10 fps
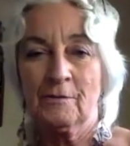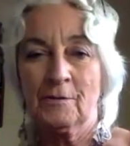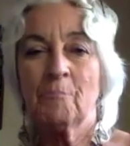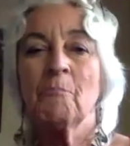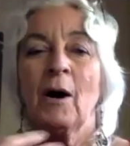
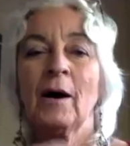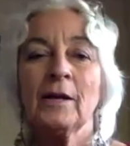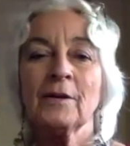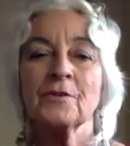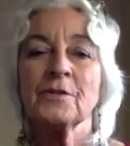The
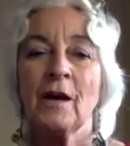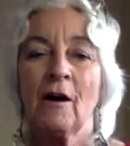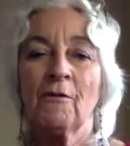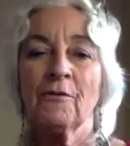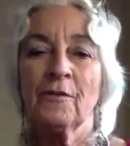body
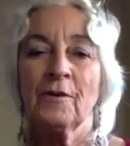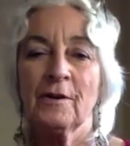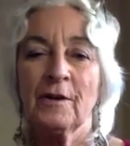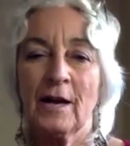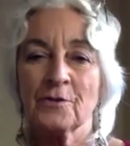itself
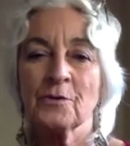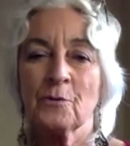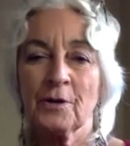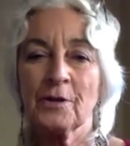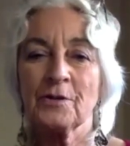has
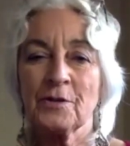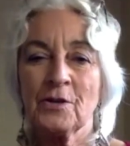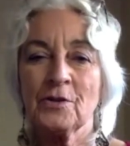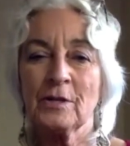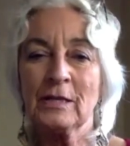
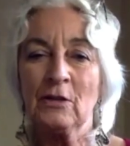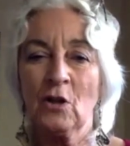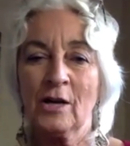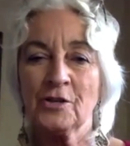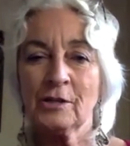organization and
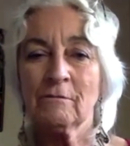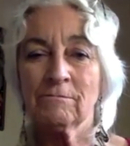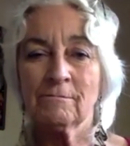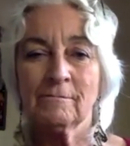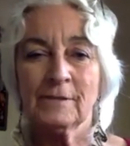logic
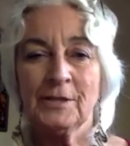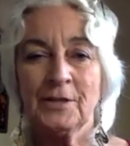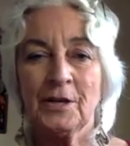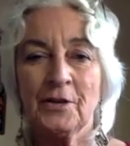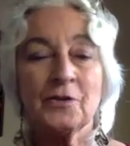
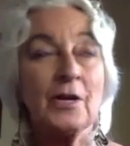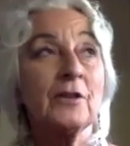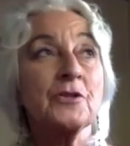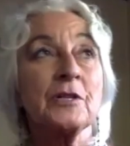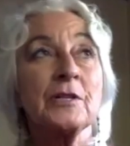and
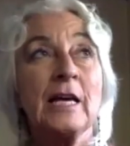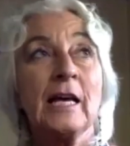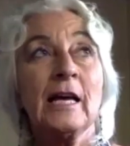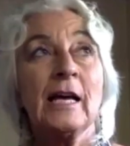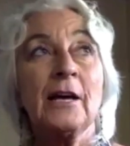intelligence,
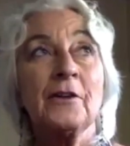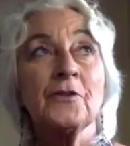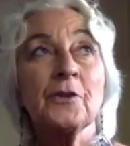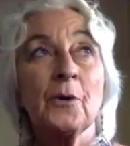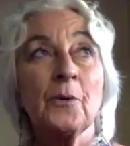and
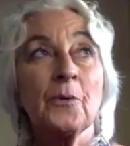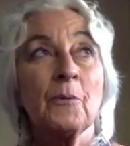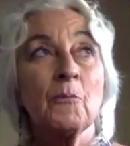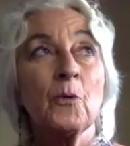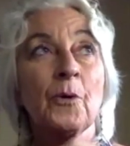so the
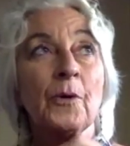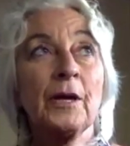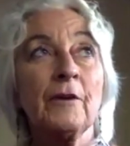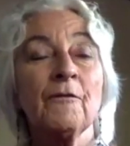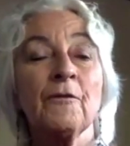more
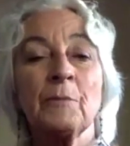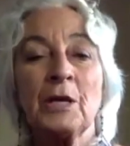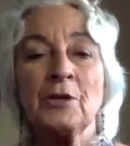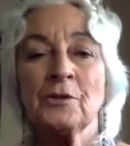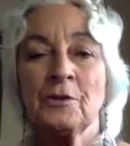
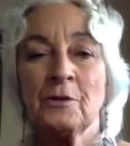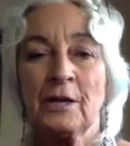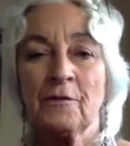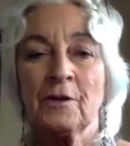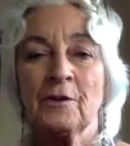information you
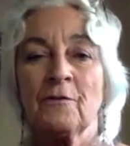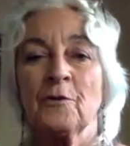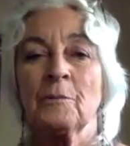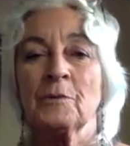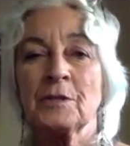give it in the
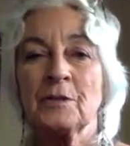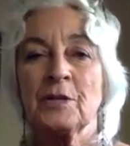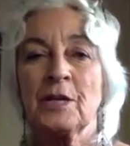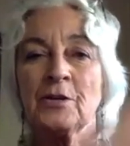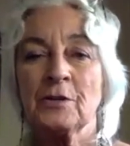form of
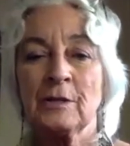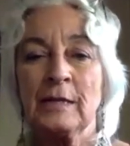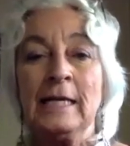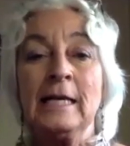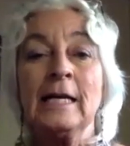sensation,
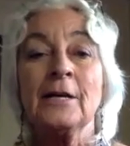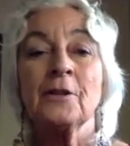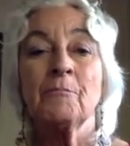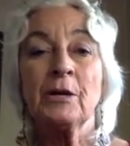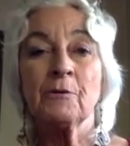
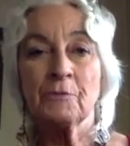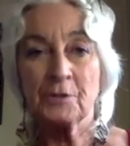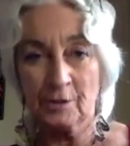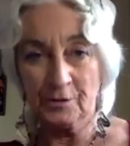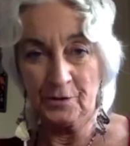the better
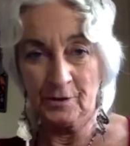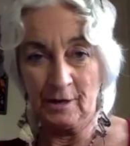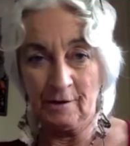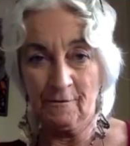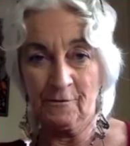result you
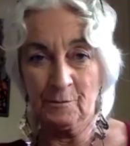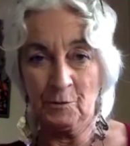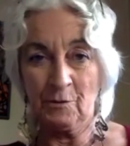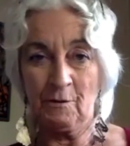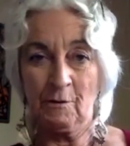get from
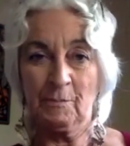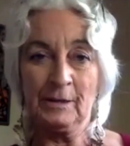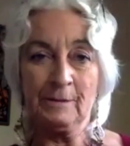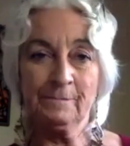your therapy.